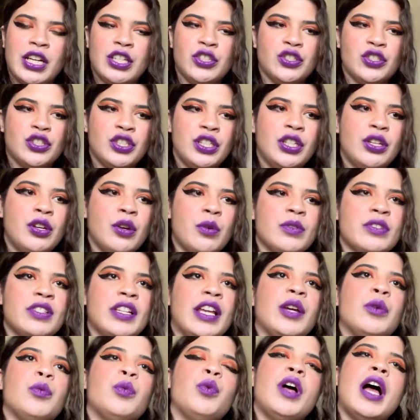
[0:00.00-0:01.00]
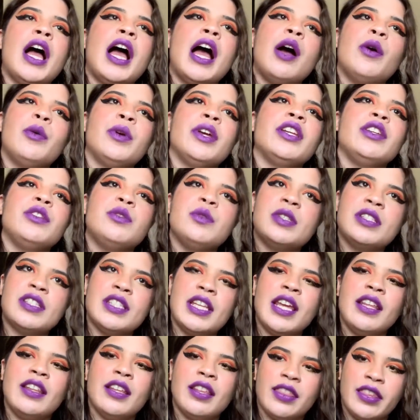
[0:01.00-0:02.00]
and she goes like, well, how can you
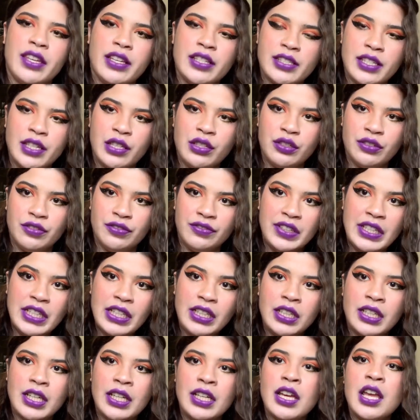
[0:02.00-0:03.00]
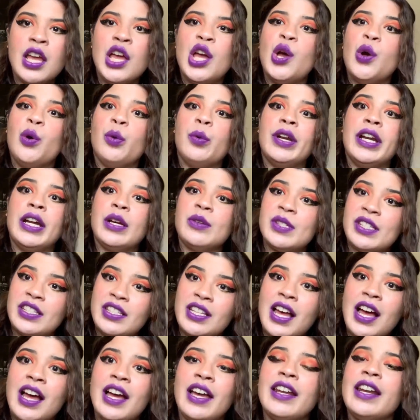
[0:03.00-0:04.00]
say the things that you're feeling when
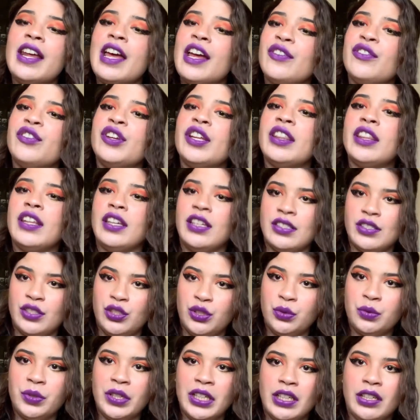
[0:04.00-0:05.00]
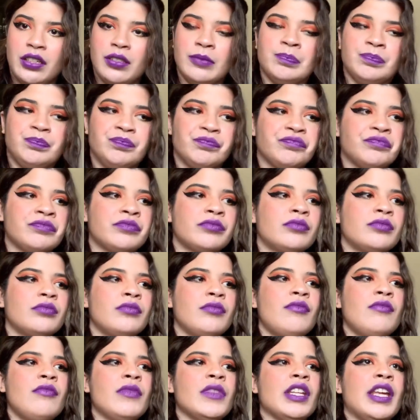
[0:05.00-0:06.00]
outside everything is green?
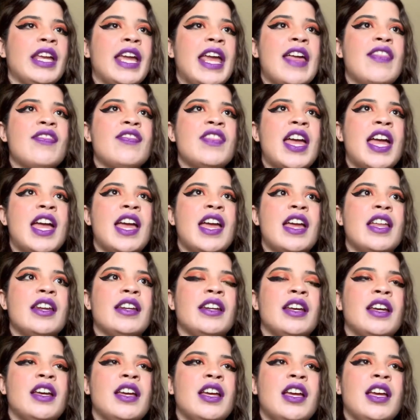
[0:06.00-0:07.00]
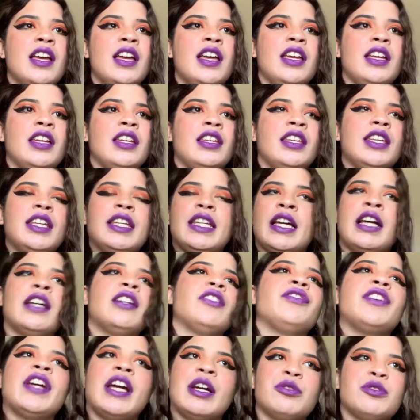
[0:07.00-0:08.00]
And then he kind
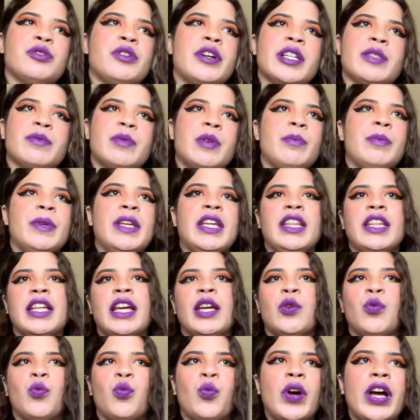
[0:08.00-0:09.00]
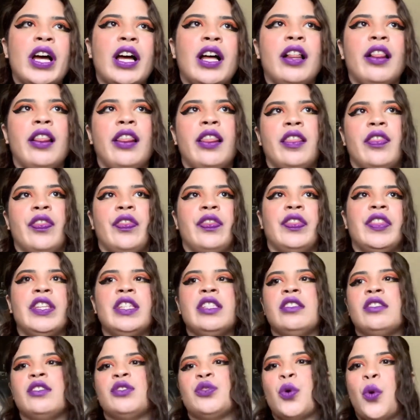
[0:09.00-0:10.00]
of counteracts by being like, well,
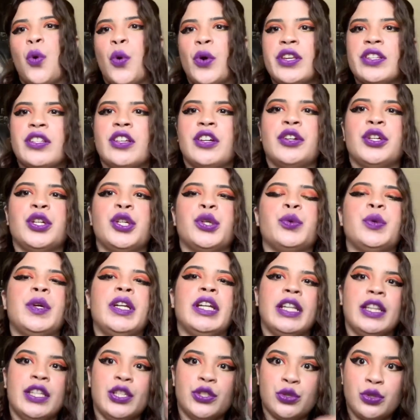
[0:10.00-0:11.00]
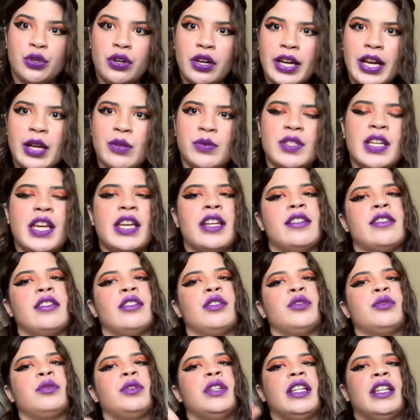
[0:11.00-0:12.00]
these toys aren't green and the truck outside
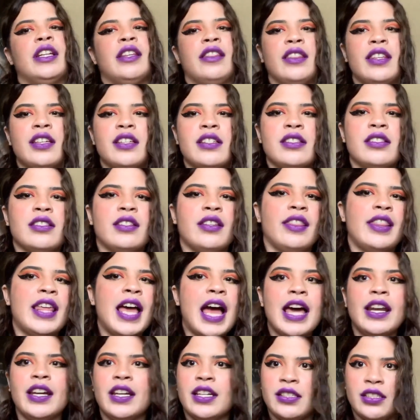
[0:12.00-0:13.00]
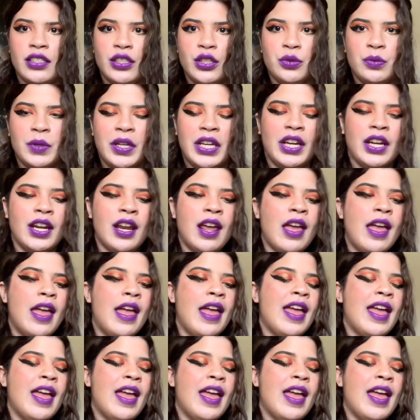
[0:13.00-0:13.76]
isn't green and this and that isn't green.